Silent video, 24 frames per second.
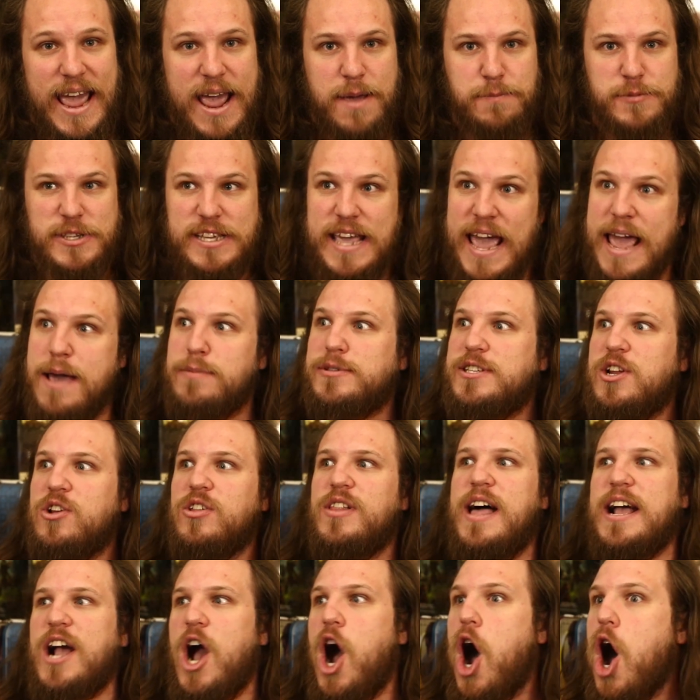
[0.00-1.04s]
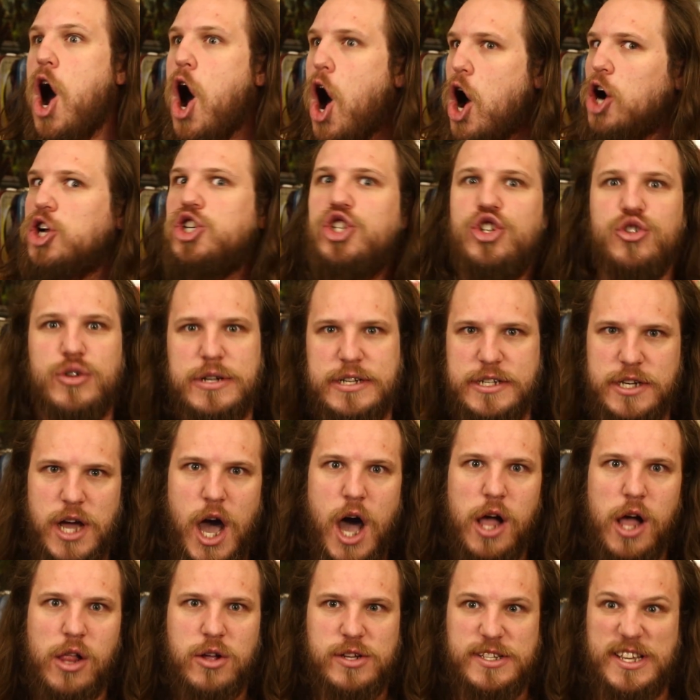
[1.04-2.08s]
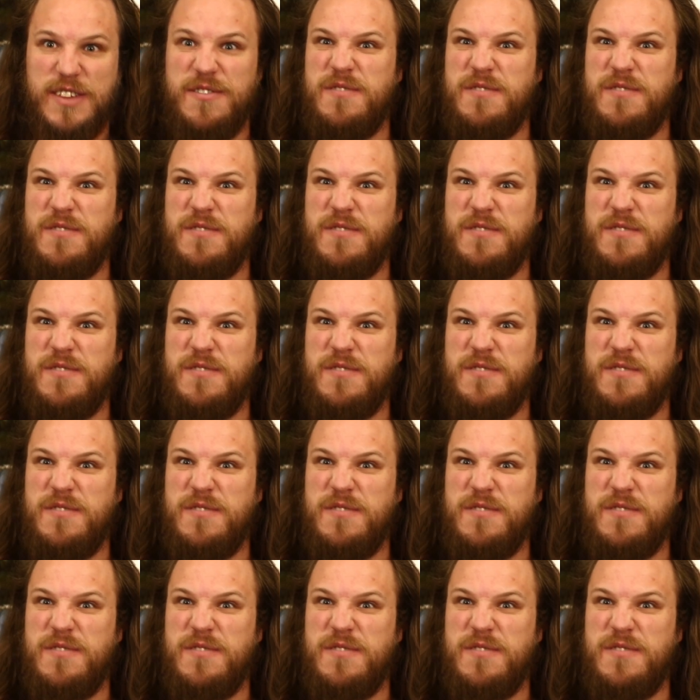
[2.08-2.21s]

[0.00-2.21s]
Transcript: games, games that are like $100,